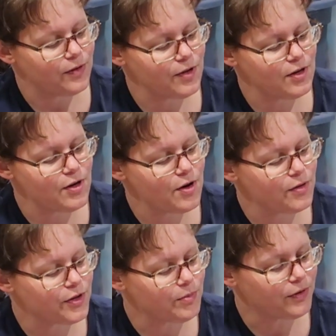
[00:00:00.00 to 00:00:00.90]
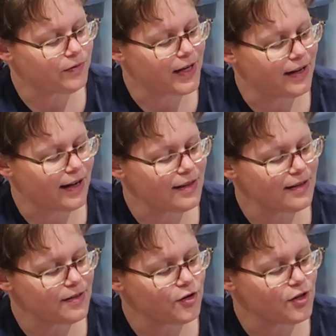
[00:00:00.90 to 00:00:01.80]
noticeable fading. I
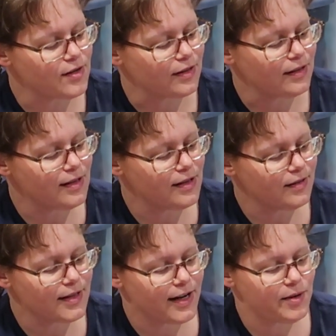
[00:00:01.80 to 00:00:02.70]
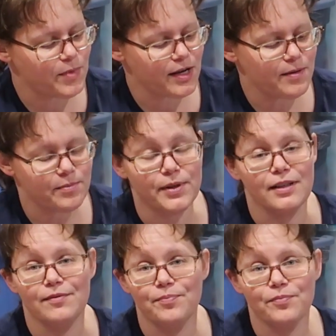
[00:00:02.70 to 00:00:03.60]
think there's just a little tiny bit, but